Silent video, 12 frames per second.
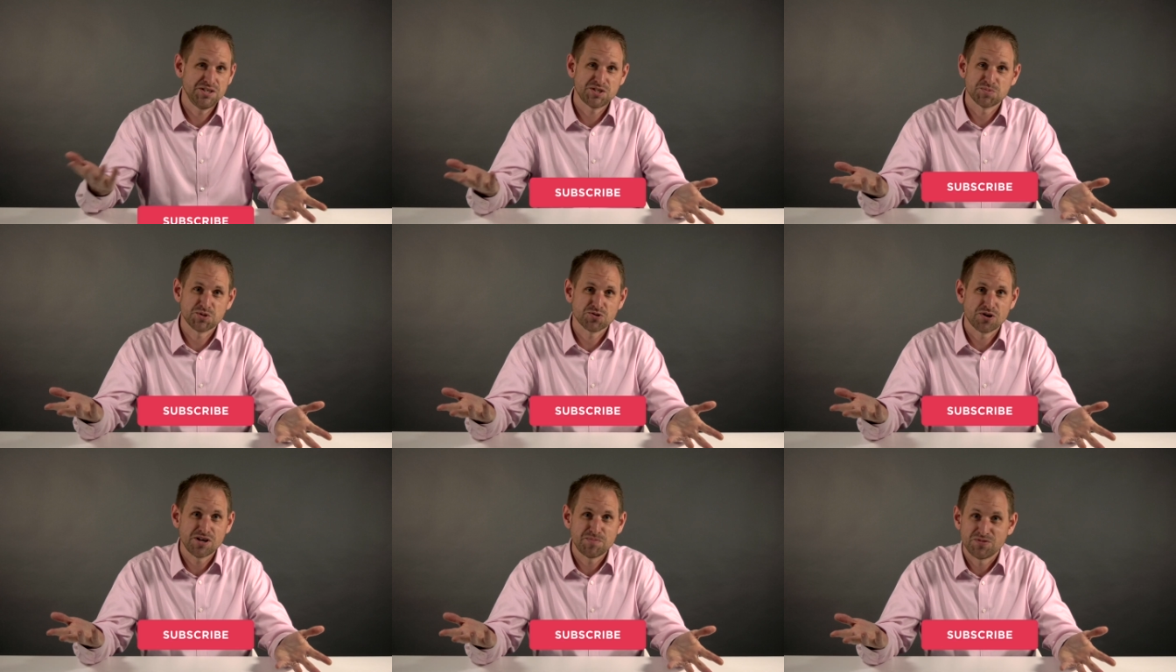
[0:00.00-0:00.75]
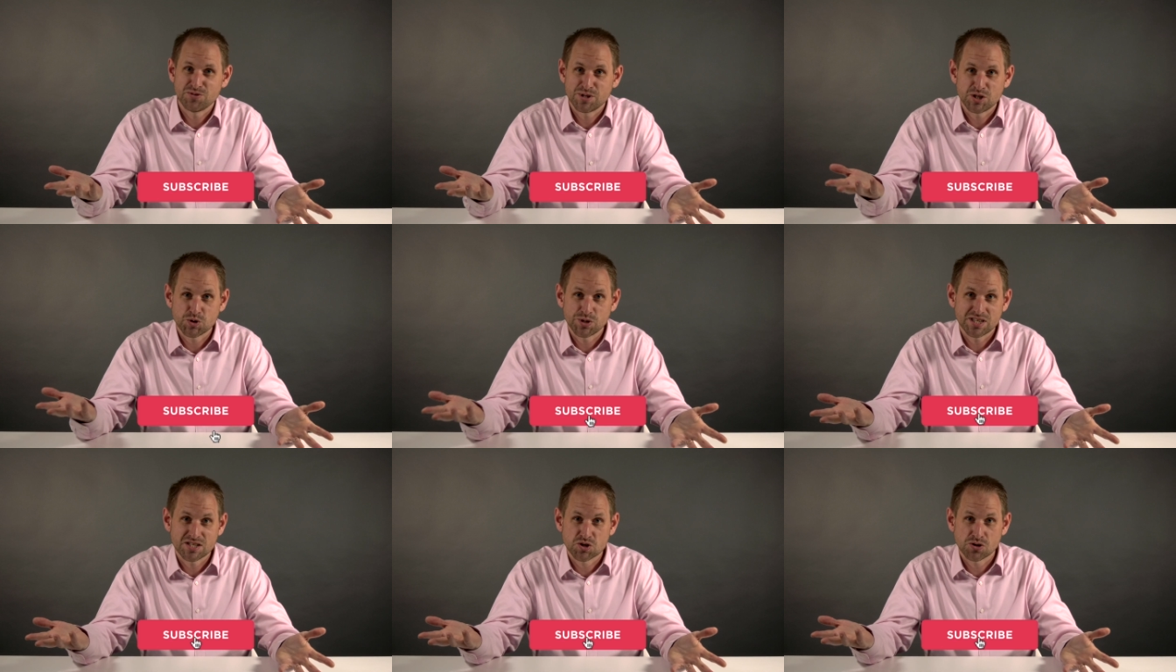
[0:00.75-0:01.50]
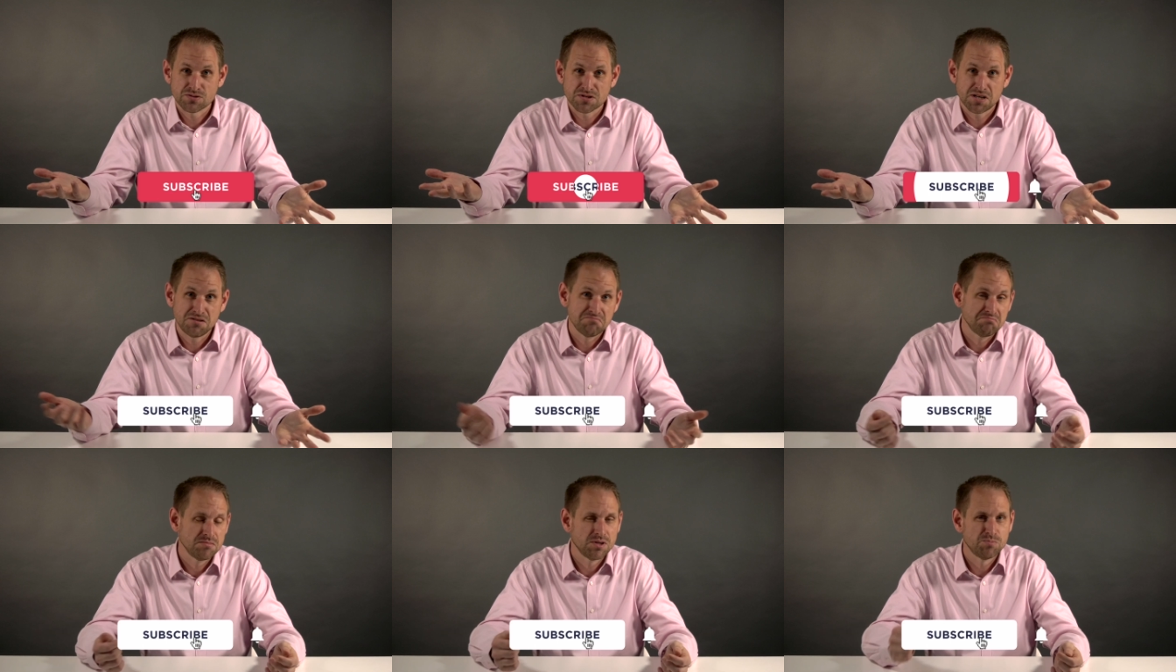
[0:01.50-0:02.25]
Please subscribe if you enjoyed this content,
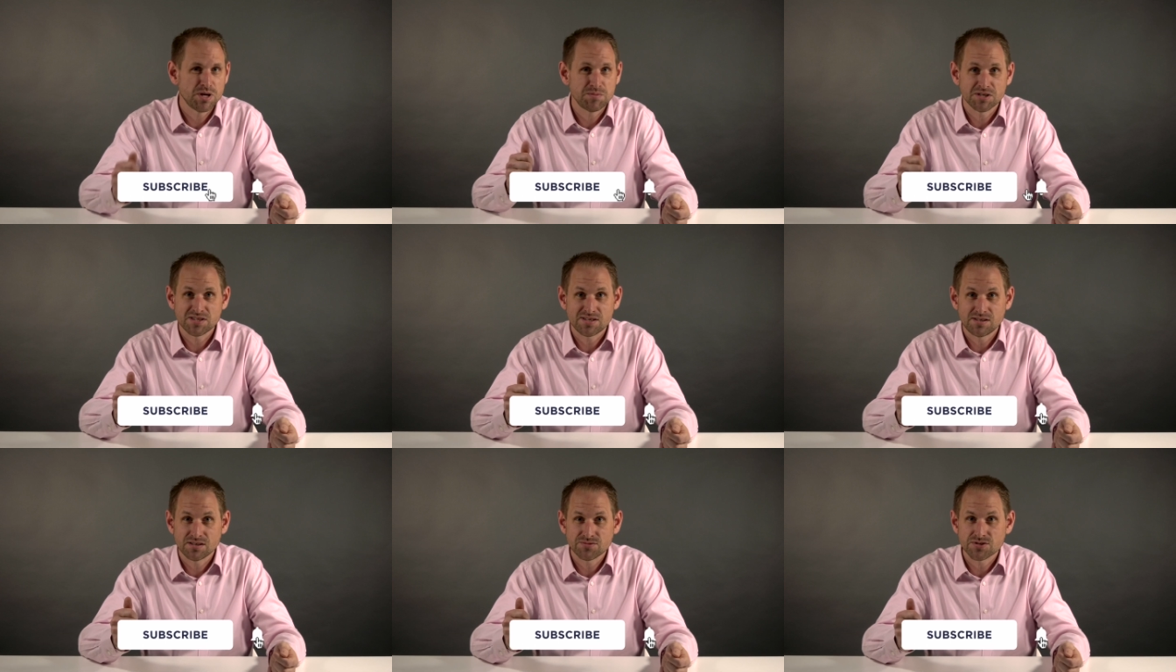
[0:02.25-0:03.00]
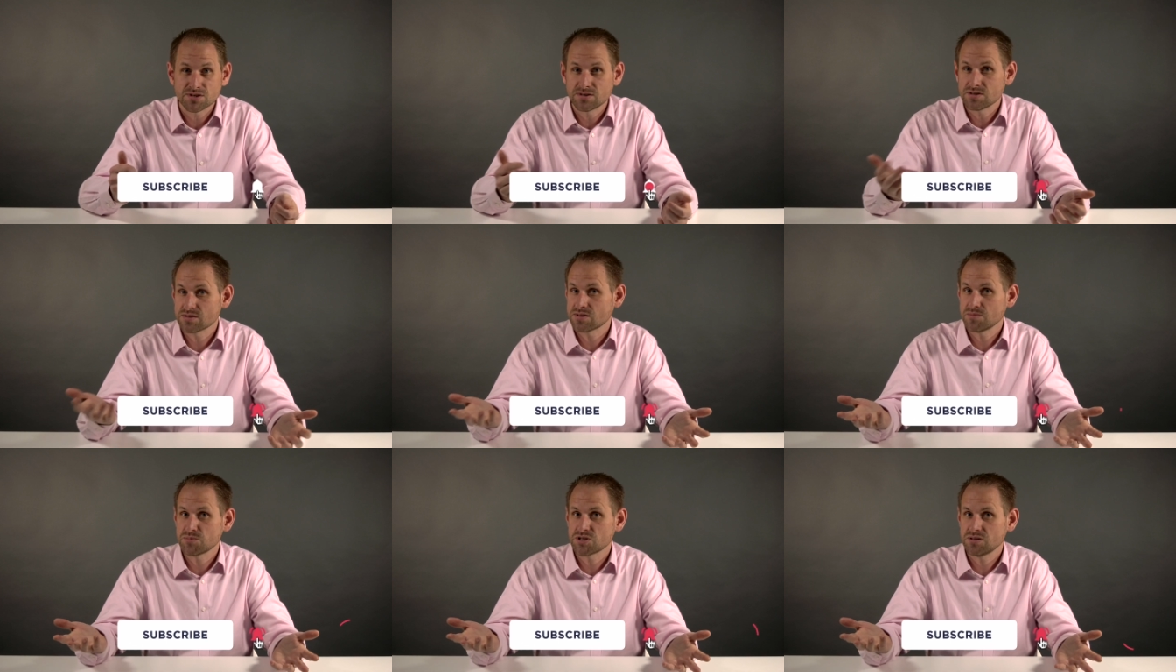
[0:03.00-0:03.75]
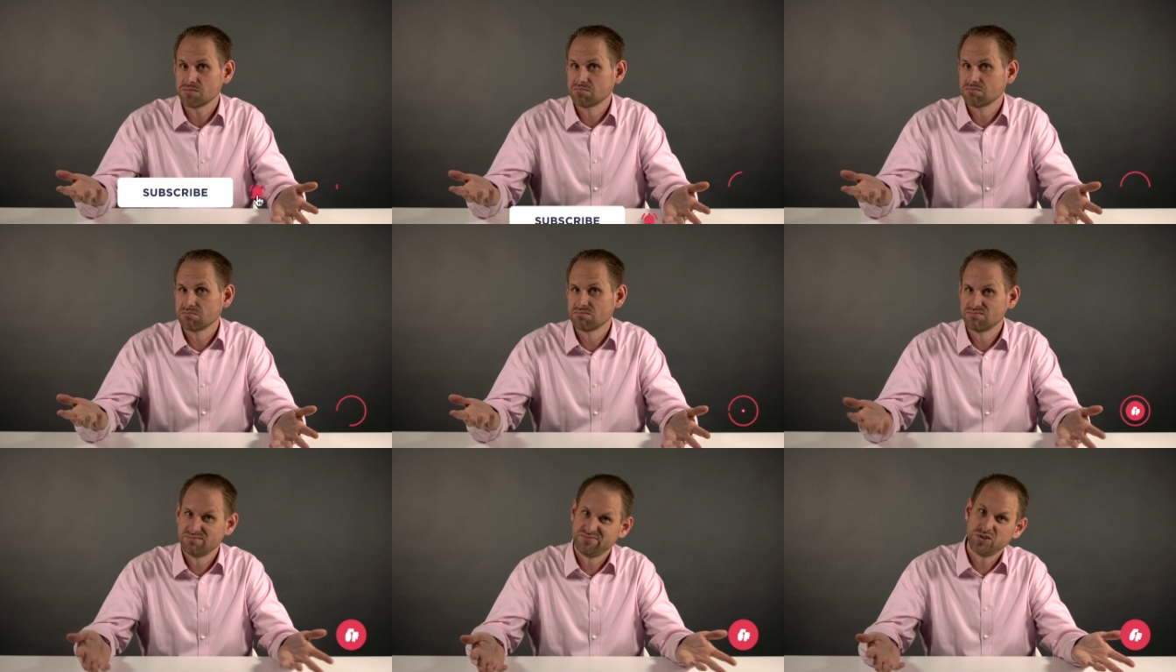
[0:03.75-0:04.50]
and maybe I did enough to earn a thumbs up,
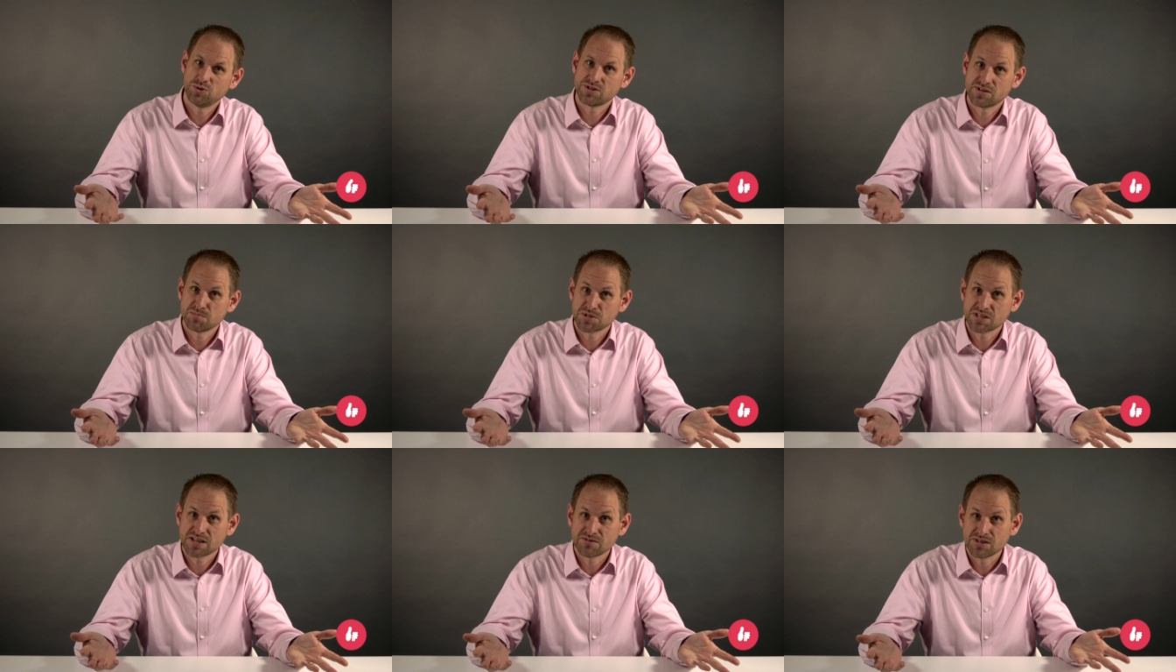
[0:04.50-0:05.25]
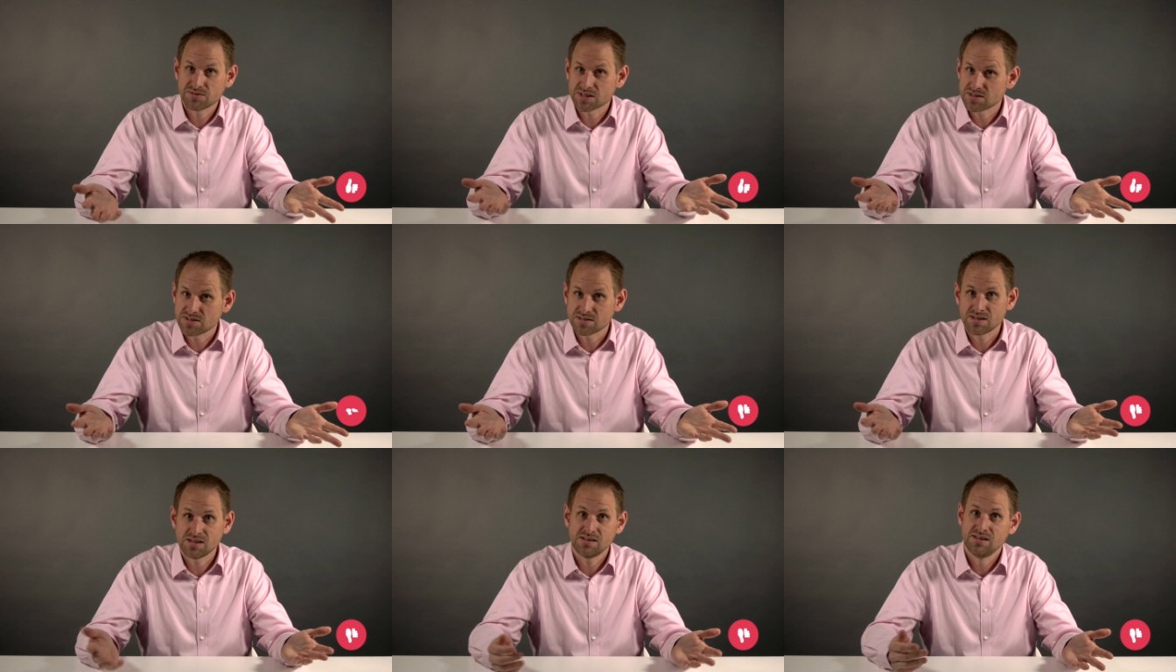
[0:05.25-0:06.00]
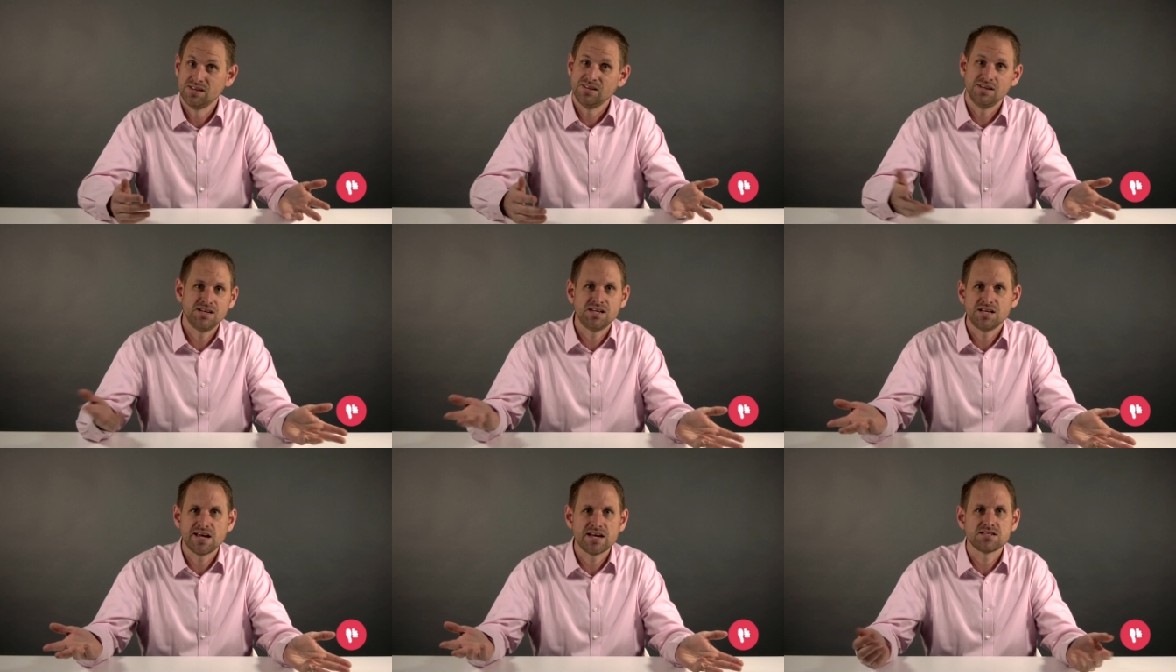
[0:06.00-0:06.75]
or a thumbs down if that's your thing. In
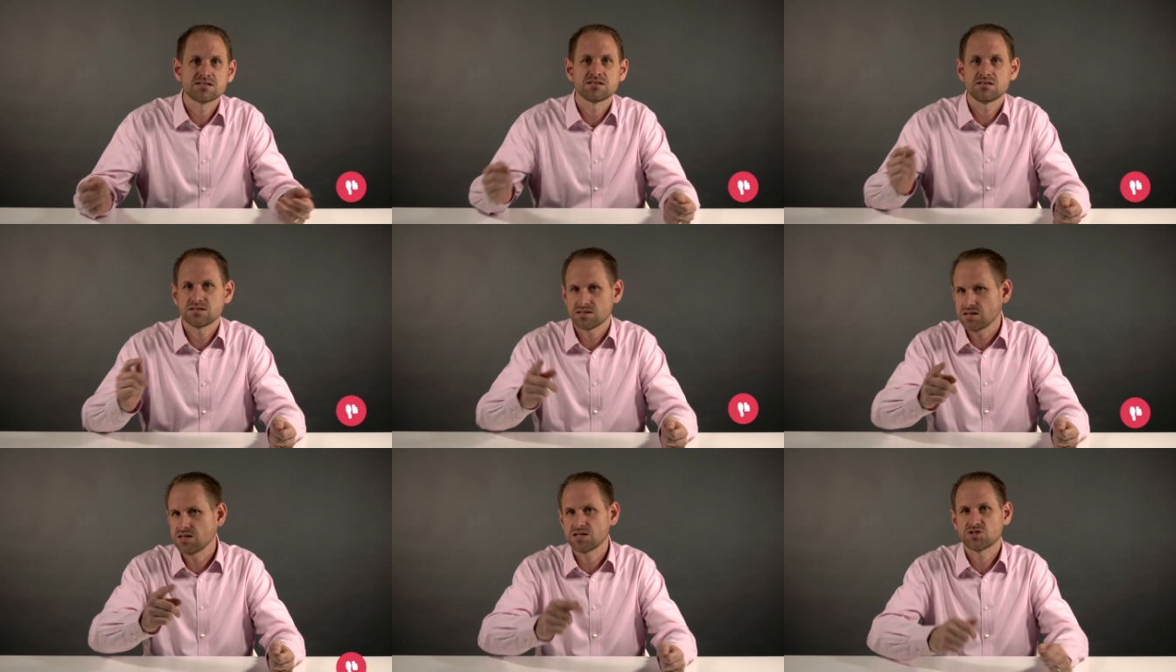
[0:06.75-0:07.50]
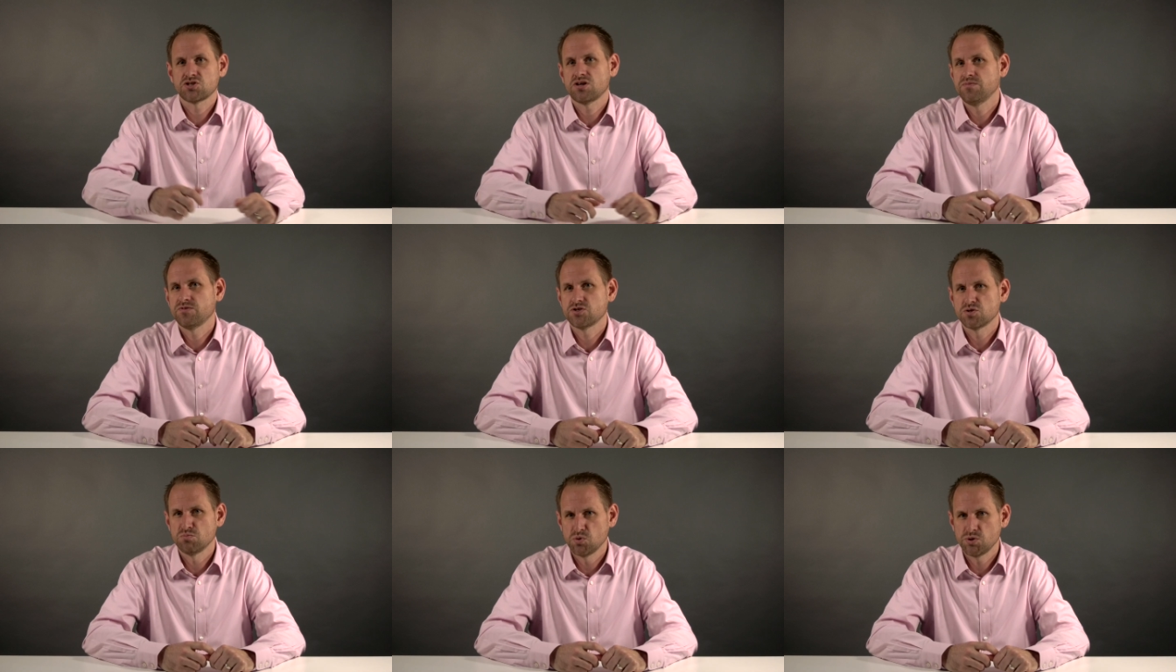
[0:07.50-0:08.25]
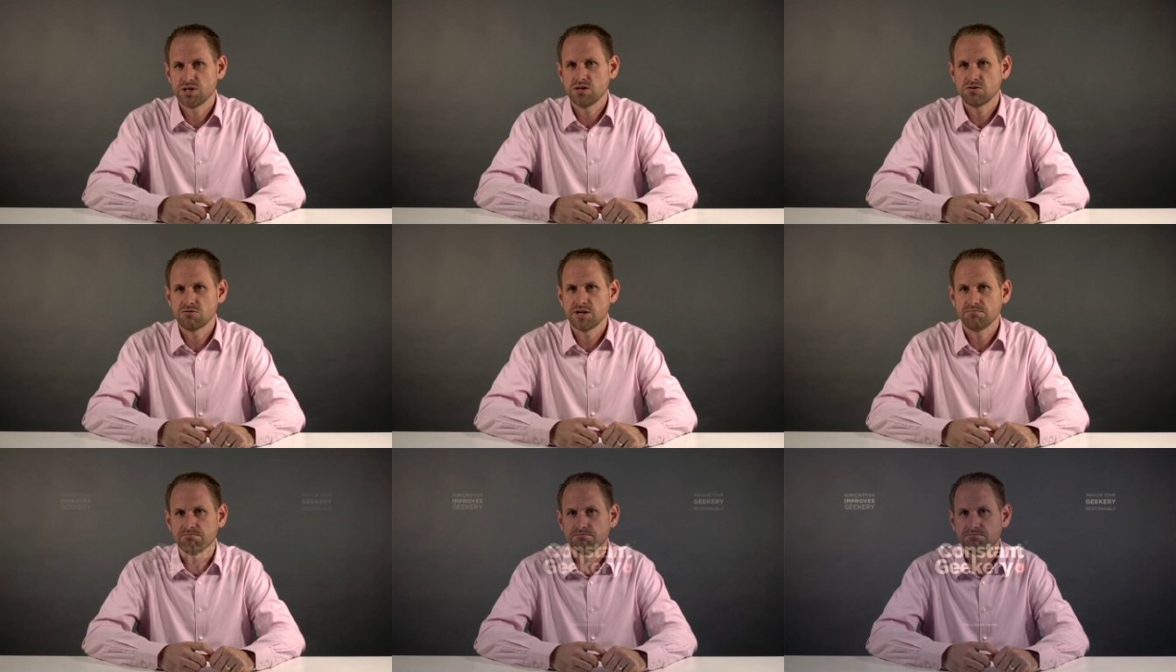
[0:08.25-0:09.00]
any case, I'll see you next time for some more
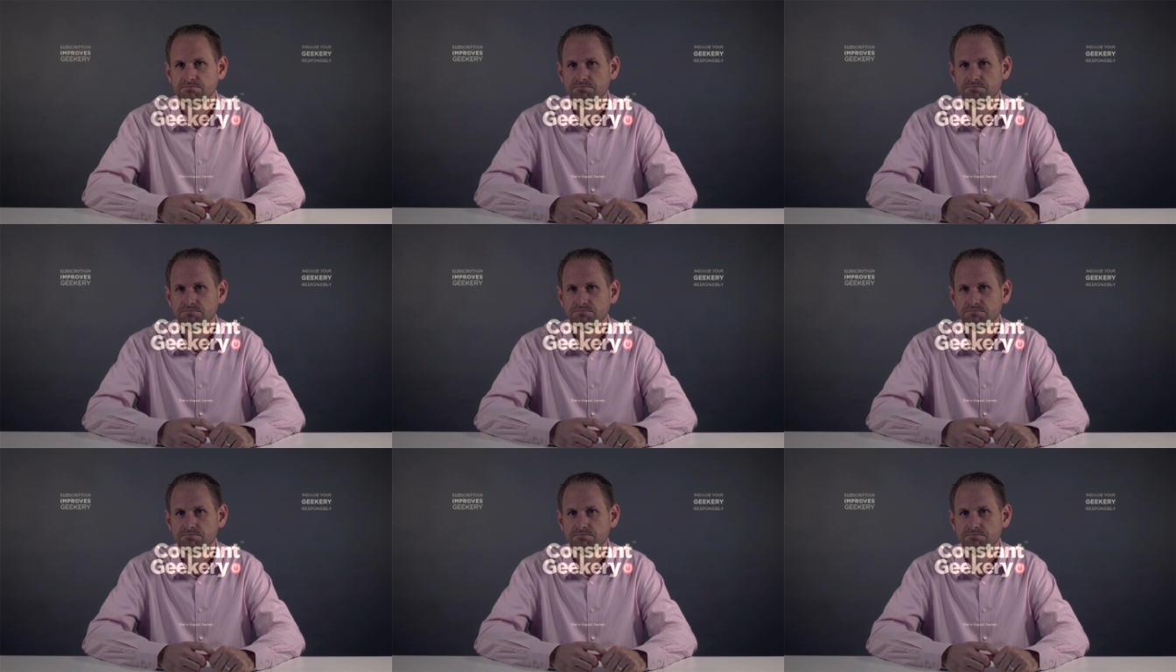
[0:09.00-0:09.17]
geekery.